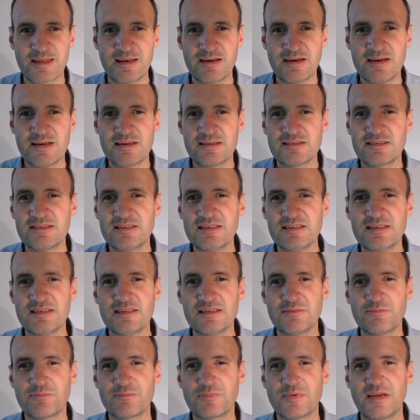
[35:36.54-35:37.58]
The
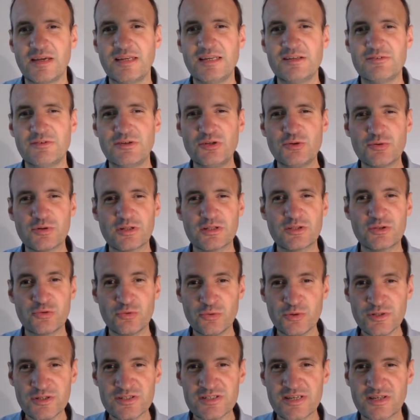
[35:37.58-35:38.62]
individual
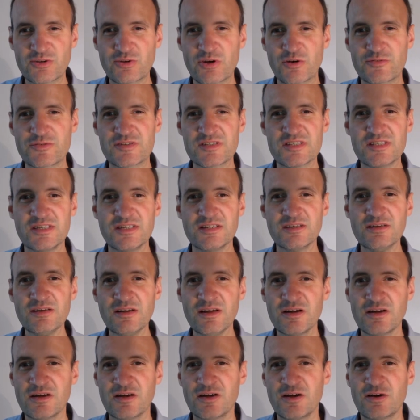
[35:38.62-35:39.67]
tools that you have seen
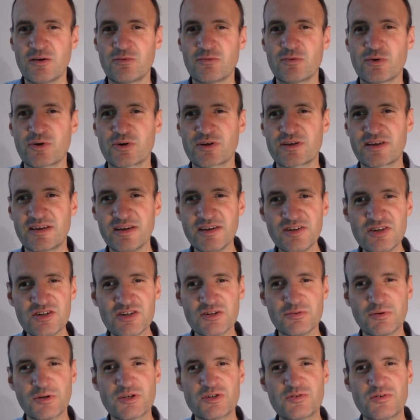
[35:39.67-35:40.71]
were Git,
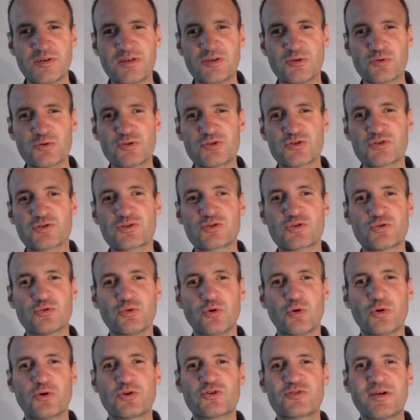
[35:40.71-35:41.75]
which we use to
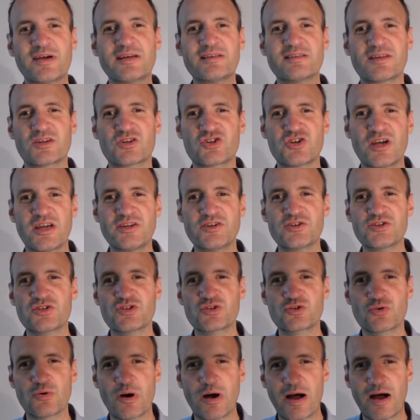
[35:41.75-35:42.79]
track the changes
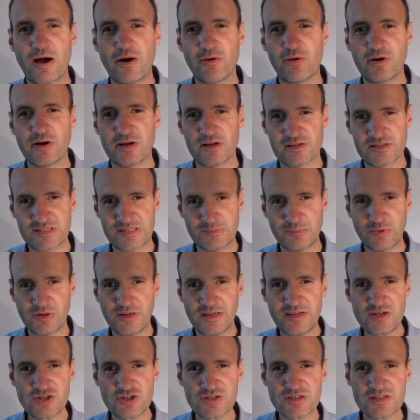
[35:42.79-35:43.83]
to our
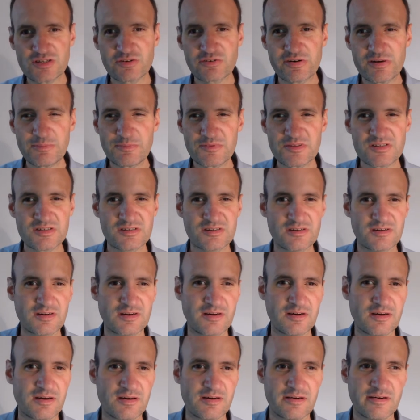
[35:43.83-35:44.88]
simulation script.
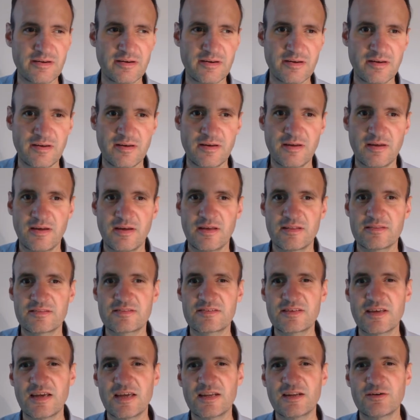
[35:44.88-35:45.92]

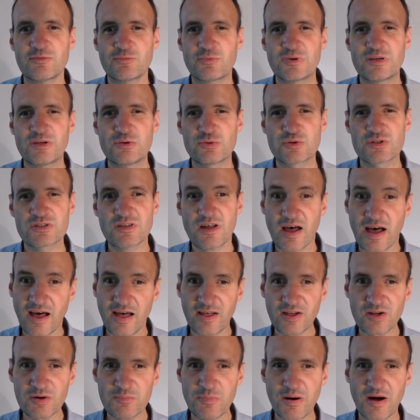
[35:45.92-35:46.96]
Then we used
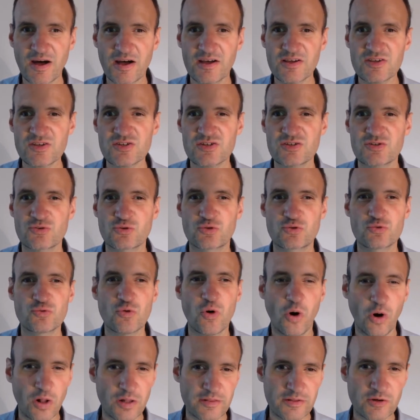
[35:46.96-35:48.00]
argparse to do
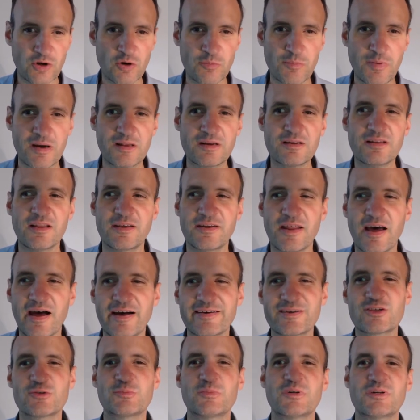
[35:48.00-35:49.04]
all the command line
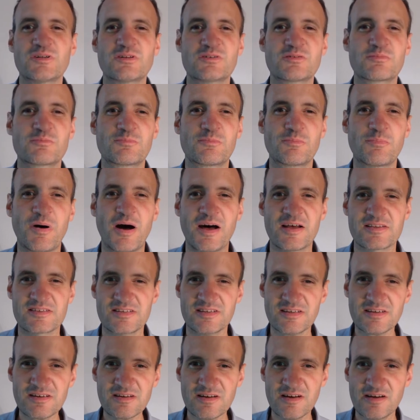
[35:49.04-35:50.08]
argument parsing
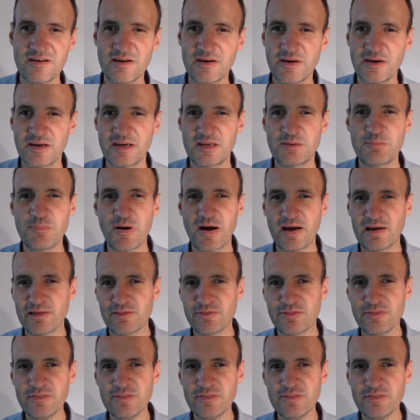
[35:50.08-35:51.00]
in Python.